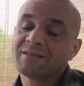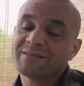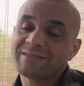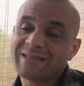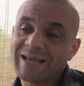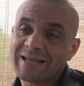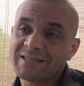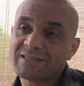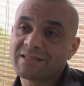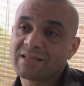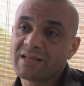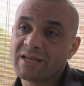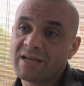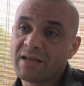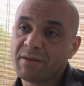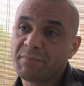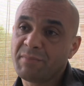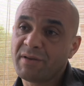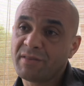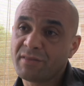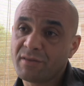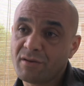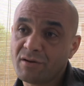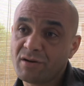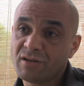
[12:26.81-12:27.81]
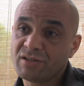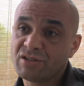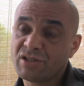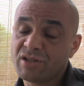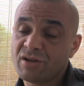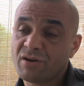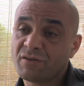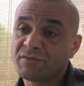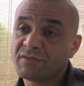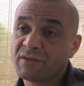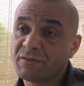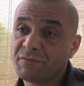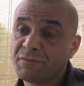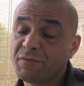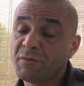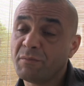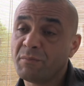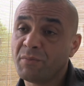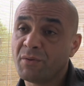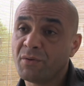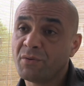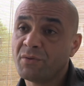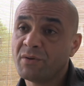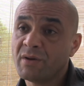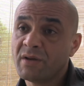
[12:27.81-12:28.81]
tactically and methodology of the
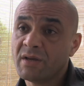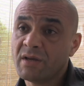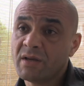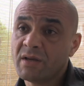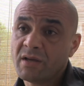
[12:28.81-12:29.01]
football,